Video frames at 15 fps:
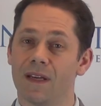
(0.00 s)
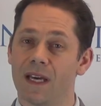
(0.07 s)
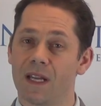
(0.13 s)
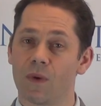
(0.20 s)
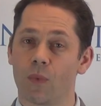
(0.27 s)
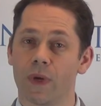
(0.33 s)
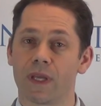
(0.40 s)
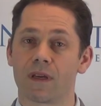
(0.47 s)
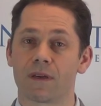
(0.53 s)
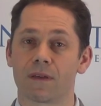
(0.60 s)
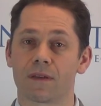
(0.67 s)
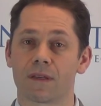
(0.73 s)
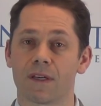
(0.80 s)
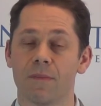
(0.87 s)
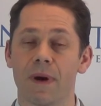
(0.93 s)
and weak
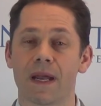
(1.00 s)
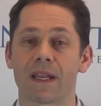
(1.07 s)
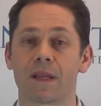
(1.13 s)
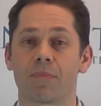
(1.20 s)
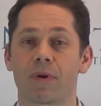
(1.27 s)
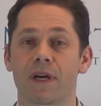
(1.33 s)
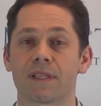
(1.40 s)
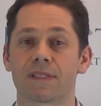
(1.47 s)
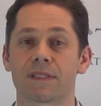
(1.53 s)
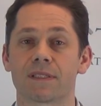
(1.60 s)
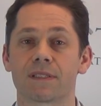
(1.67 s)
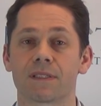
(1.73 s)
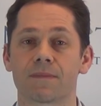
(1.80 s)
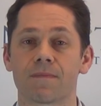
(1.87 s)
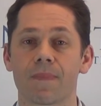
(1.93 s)
commodity
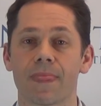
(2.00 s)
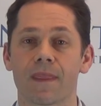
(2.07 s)
prices.